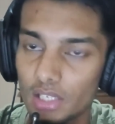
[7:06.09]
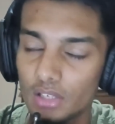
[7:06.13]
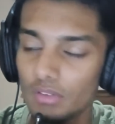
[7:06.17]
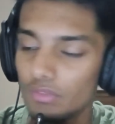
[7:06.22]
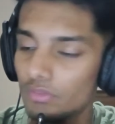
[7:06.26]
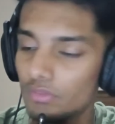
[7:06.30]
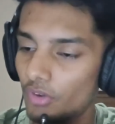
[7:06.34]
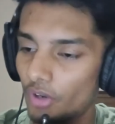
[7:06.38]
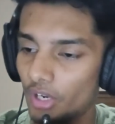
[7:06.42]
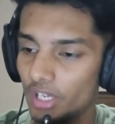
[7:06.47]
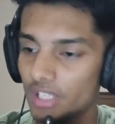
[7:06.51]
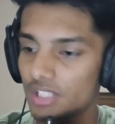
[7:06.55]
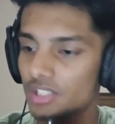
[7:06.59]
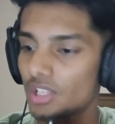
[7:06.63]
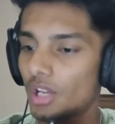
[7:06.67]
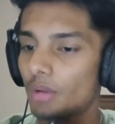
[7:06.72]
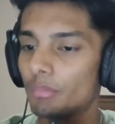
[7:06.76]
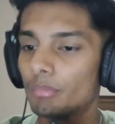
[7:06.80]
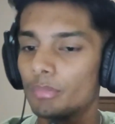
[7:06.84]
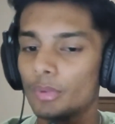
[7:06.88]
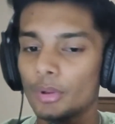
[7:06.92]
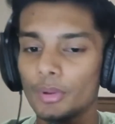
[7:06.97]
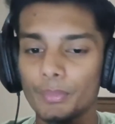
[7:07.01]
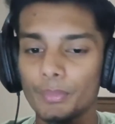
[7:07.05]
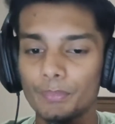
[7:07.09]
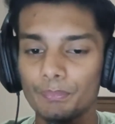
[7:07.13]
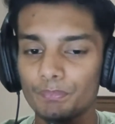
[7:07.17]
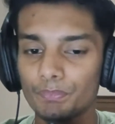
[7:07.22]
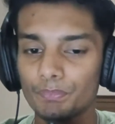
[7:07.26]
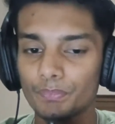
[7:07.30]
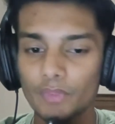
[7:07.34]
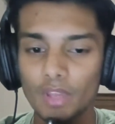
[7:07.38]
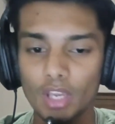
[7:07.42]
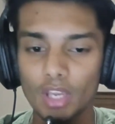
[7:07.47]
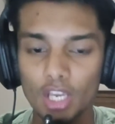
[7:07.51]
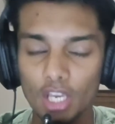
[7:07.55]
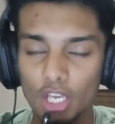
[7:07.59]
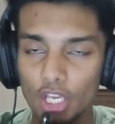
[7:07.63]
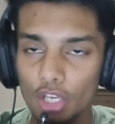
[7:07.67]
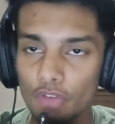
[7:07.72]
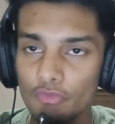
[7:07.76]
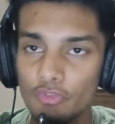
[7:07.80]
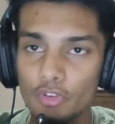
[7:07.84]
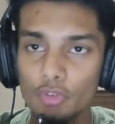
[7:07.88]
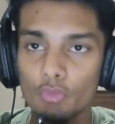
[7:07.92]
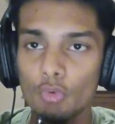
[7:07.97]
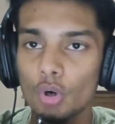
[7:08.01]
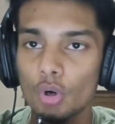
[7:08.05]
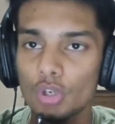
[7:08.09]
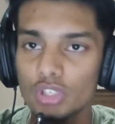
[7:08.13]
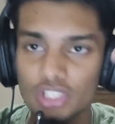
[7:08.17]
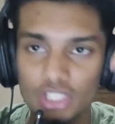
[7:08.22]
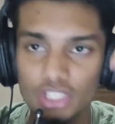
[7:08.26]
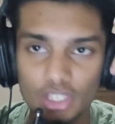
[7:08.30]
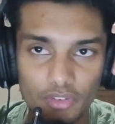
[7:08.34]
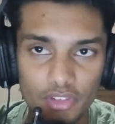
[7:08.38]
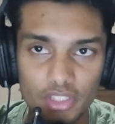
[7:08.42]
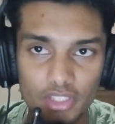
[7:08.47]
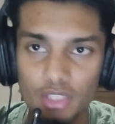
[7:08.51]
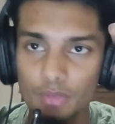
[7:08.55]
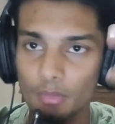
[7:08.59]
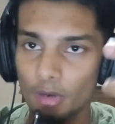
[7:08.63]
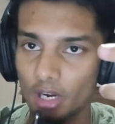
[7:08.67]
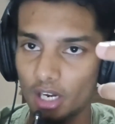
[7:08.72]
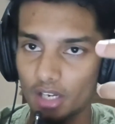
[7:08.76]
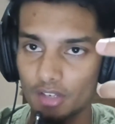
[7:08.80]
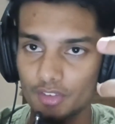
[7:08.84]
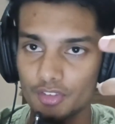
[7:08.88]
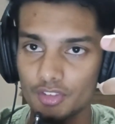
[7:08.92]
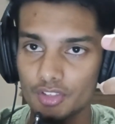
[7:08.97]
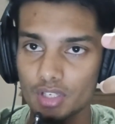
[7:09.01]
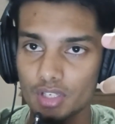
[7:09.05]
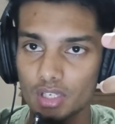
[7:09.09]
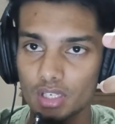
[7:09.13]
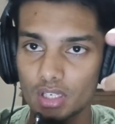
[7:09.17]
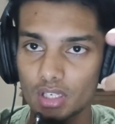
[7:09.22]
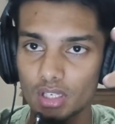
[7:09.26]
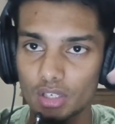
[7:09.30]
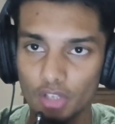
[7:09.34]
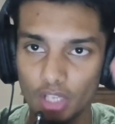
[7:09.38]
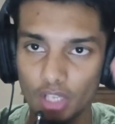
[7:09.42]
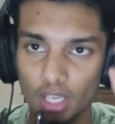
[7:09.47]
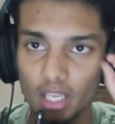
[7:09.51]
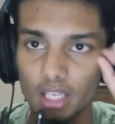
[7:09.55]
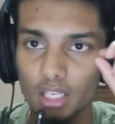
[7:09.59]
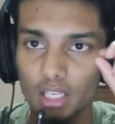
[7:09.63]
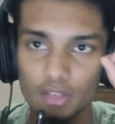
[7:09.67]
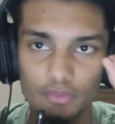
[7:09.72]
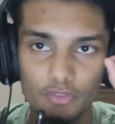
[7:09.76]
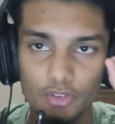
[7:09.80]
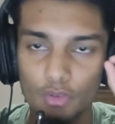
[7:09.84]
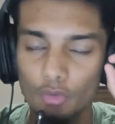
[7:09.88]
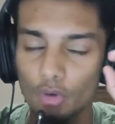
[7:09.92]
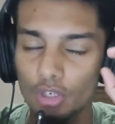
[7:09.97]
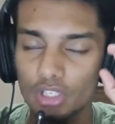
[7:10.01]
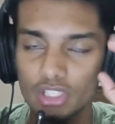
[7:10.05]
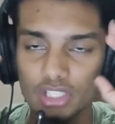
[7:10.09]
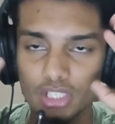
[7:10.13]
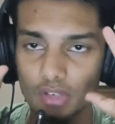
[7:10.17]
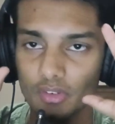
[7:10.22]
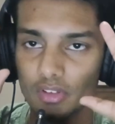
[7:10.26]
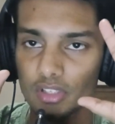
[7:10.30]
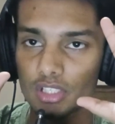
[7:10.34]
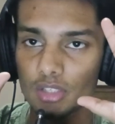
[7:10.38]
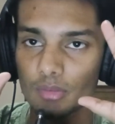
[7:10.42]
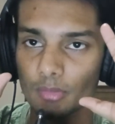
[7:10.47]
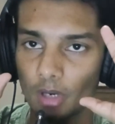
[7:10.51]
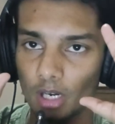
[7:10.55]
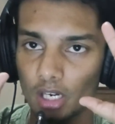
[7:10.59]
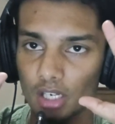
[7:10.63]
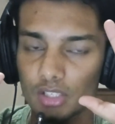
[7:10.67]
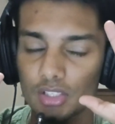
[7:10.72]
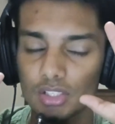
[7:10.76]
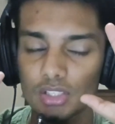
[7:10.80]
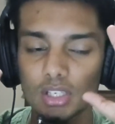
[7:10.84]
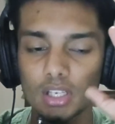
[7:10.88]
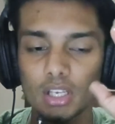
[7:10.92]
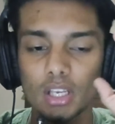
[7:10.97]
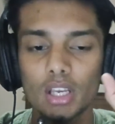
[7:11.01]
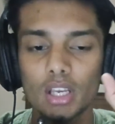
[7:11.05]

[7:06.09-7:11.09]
For example, if you want 70 marks, okay, if you want 70 marks,